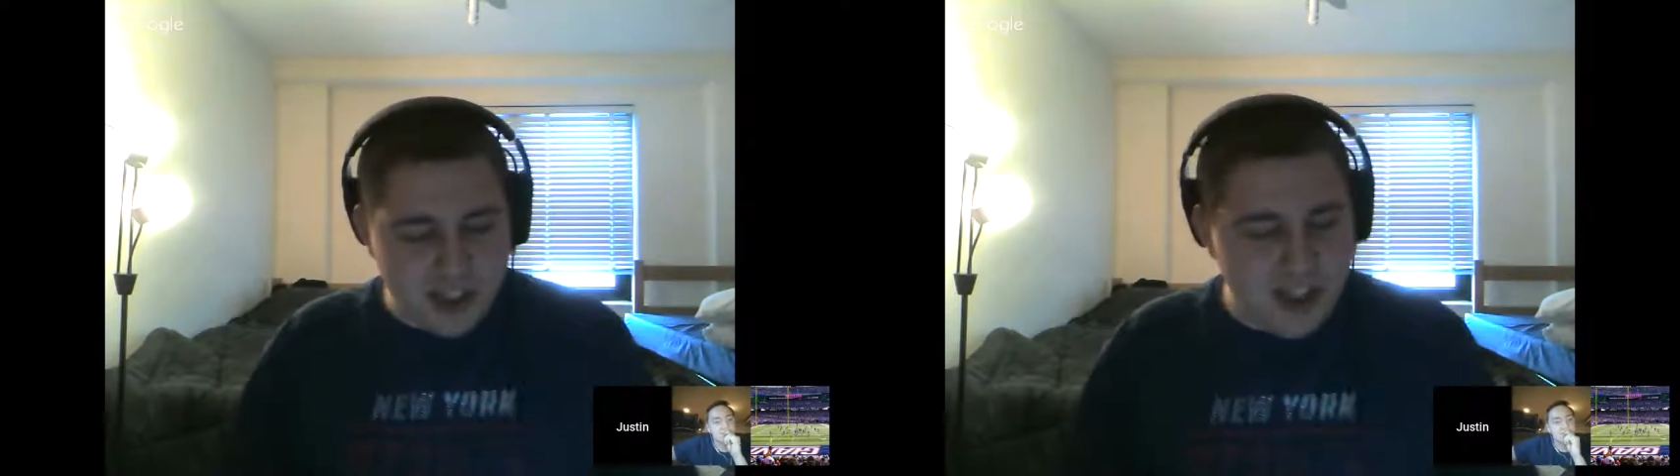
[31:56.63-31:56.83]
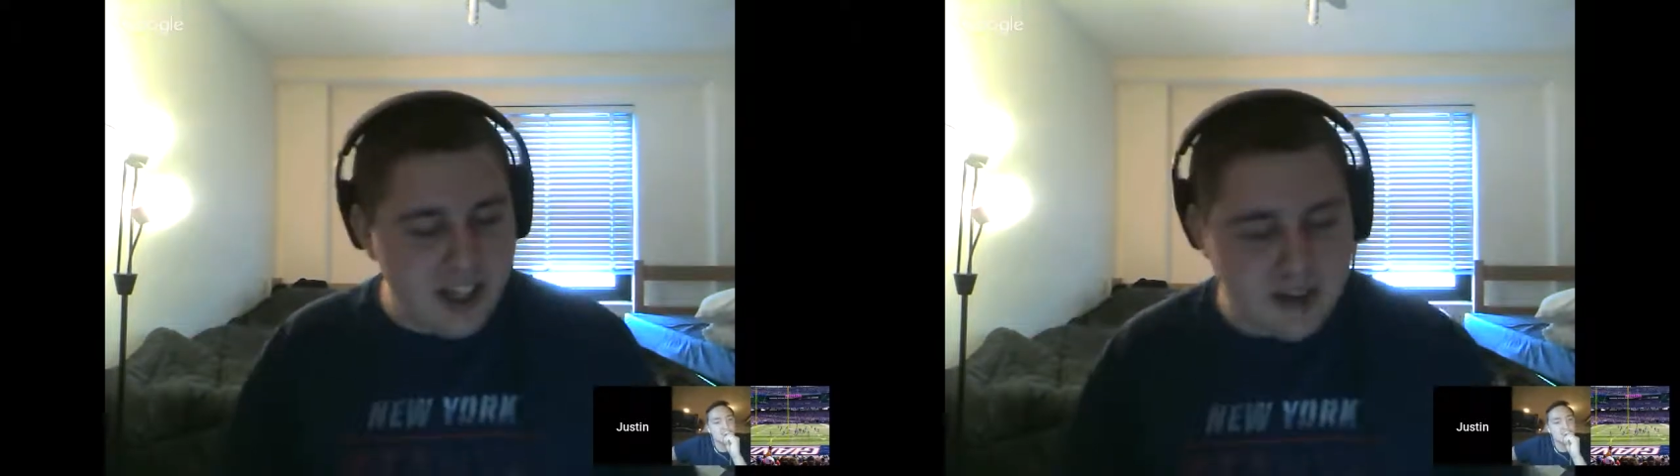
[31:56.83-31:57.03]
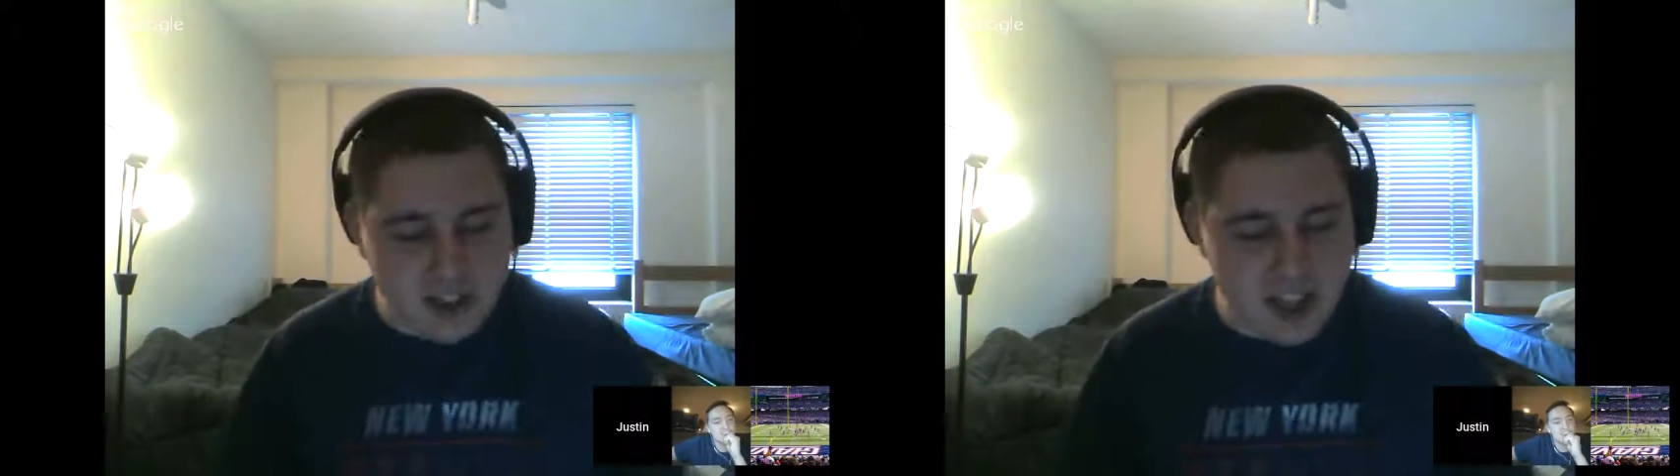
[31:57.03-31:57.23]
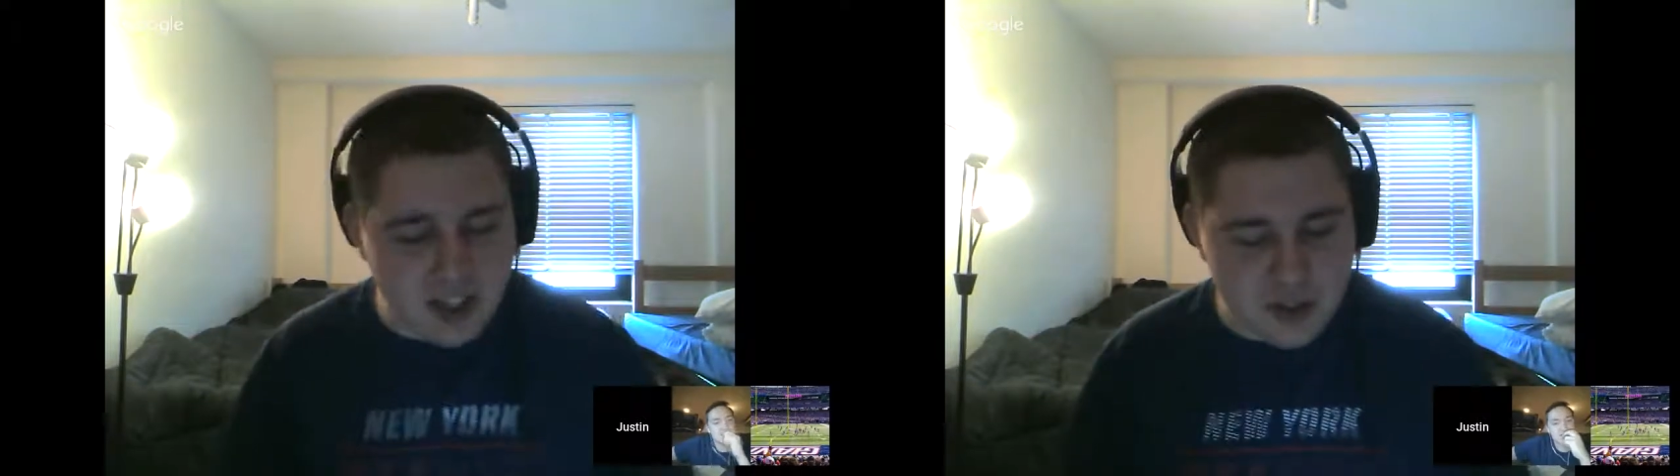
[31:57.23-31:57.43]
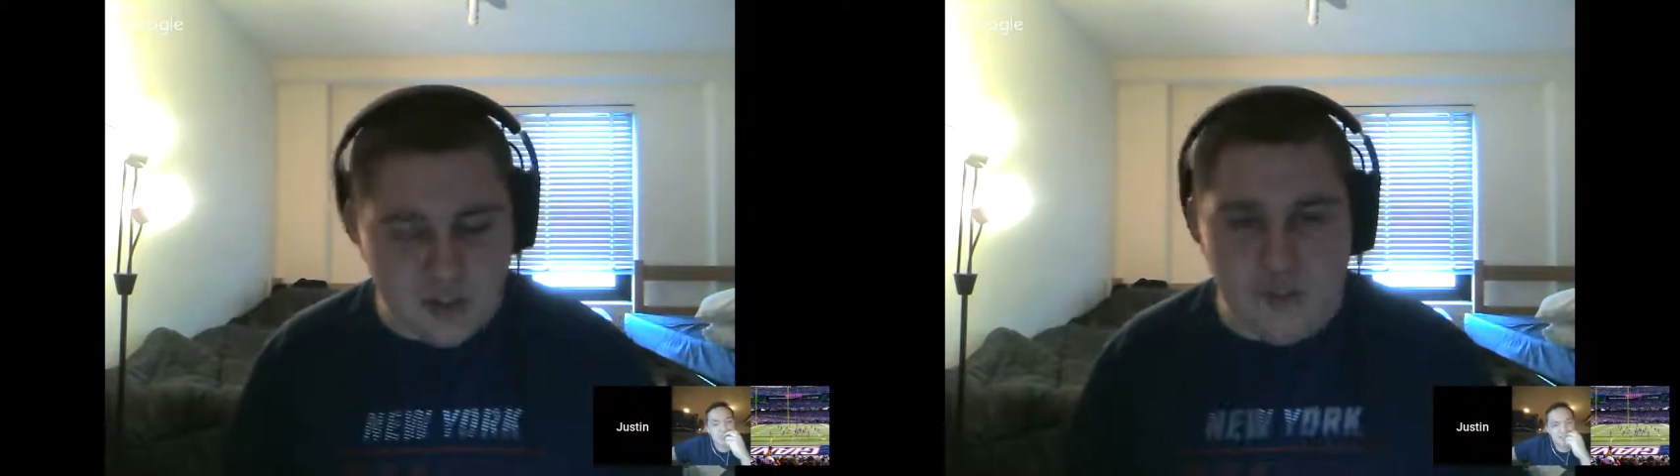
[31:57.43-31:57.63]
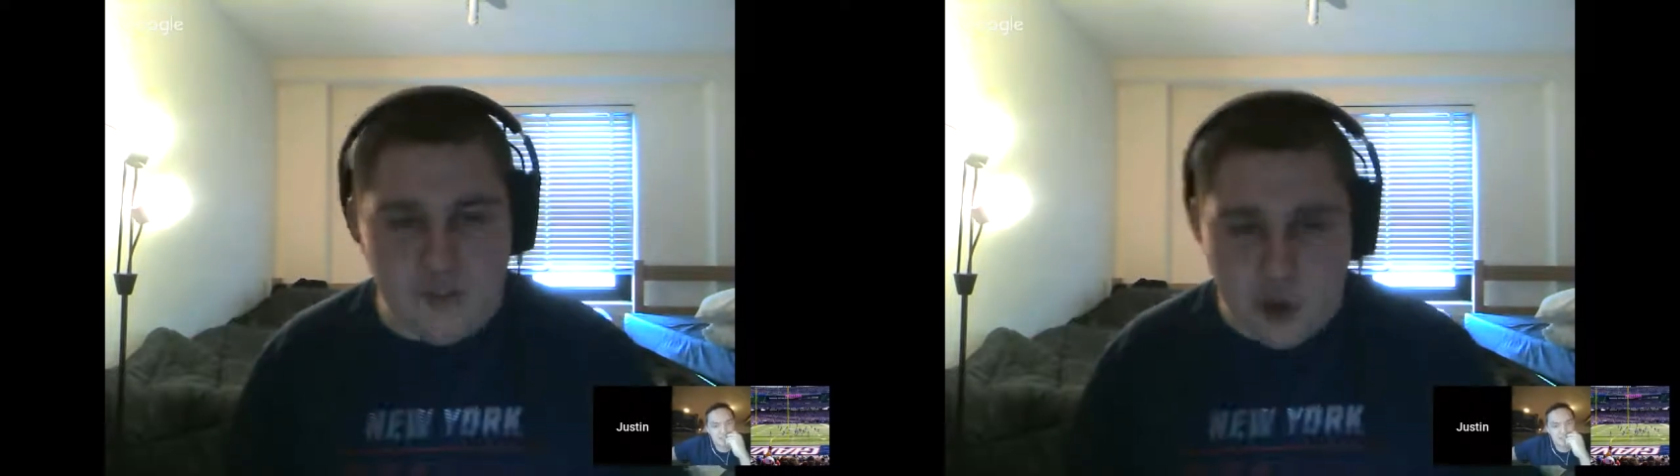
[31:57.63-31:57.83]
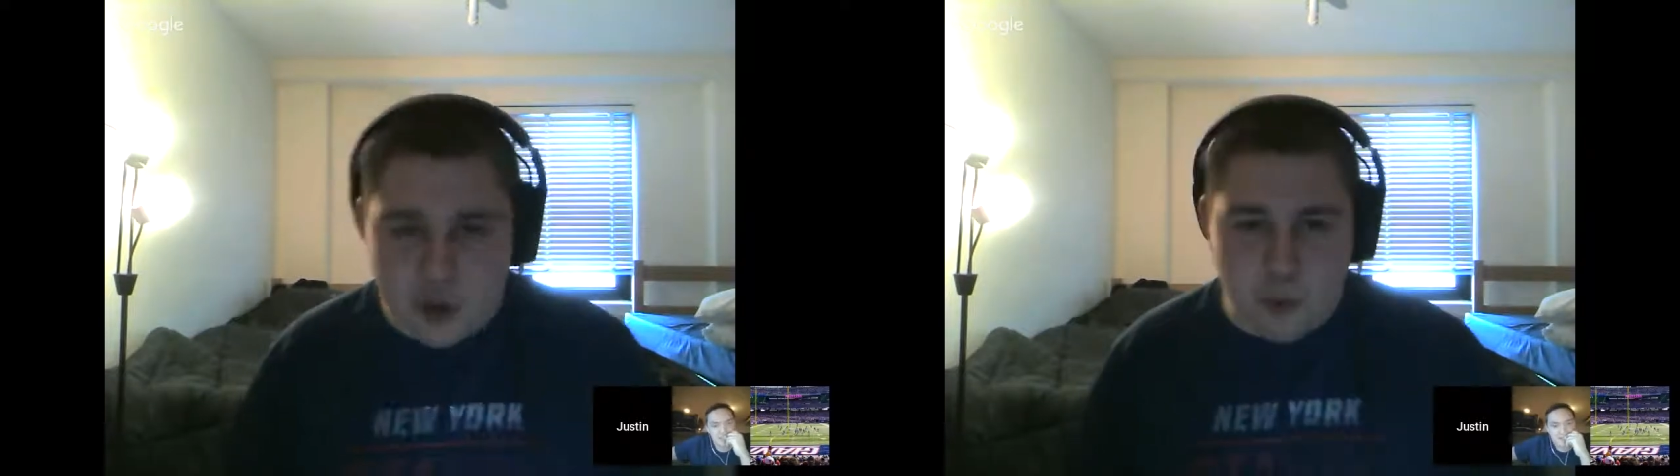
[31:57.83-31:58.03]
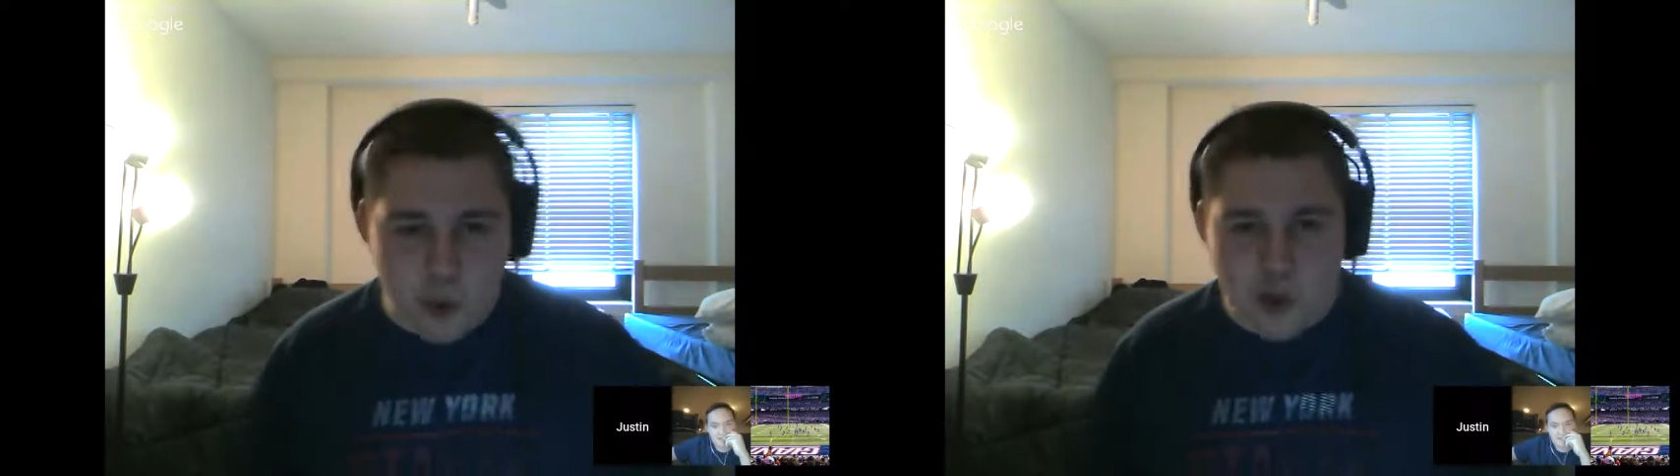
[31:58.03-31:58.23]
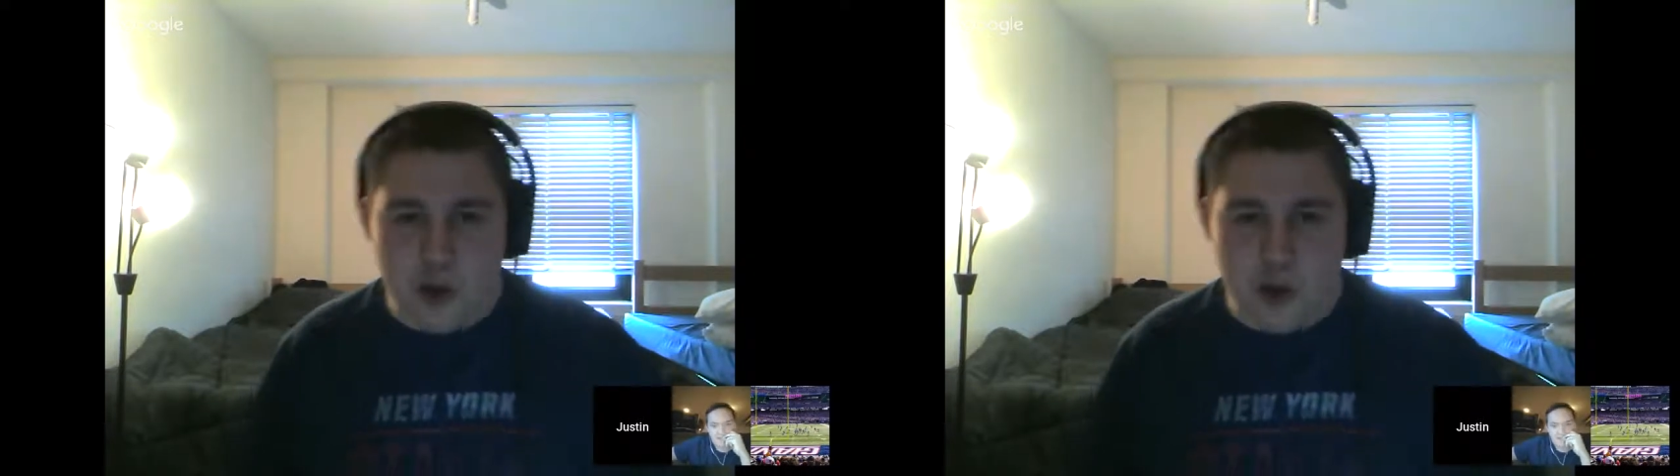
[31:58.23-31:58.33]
You have to tell us the first word